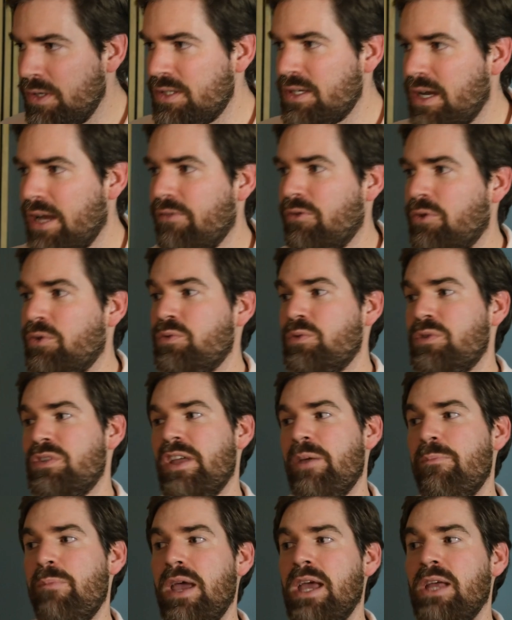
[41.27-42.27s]
dive on to
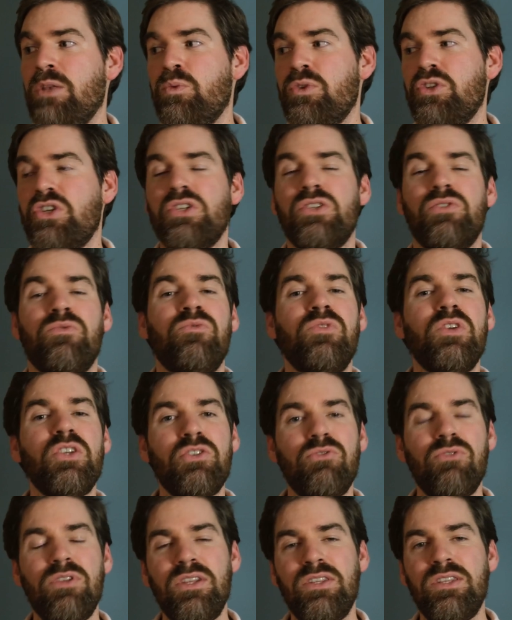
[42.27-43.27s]
step 8, which is
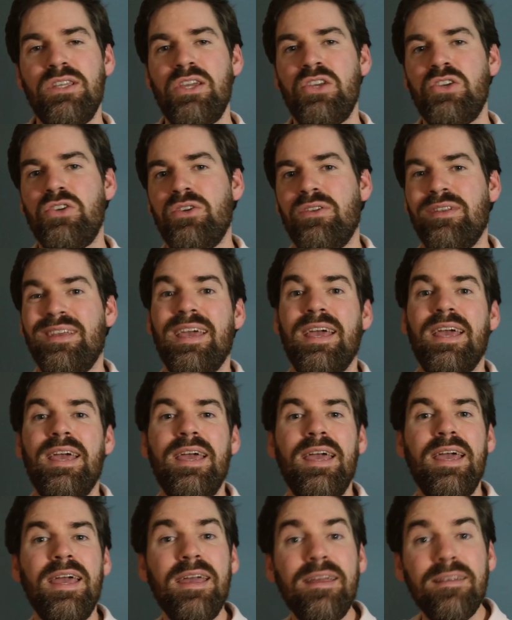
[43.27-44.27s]
visualization
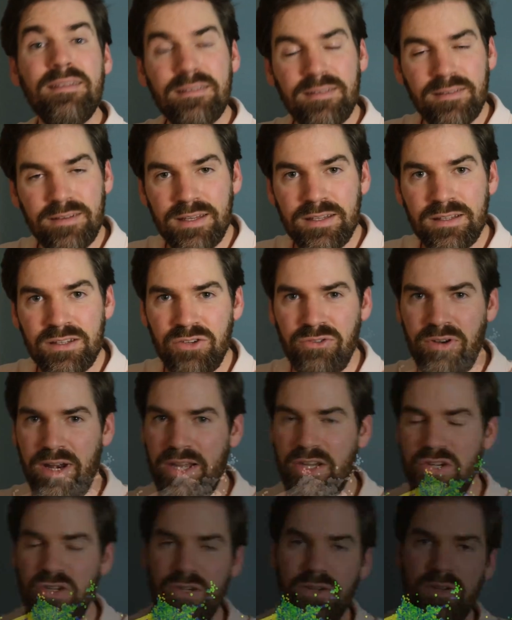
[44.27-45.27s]
and
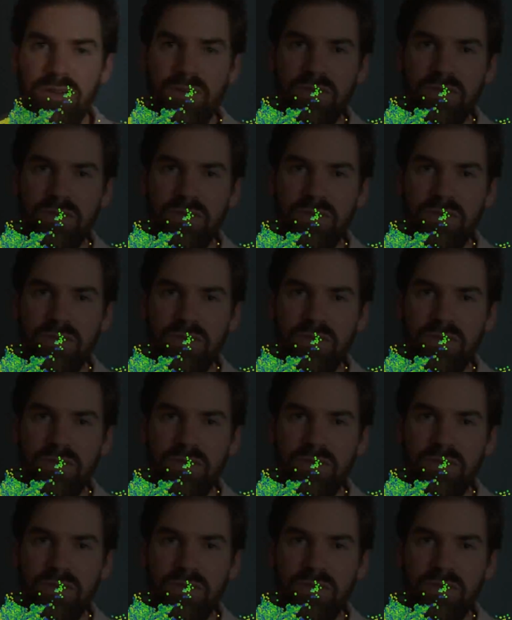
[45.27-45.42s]
interaction.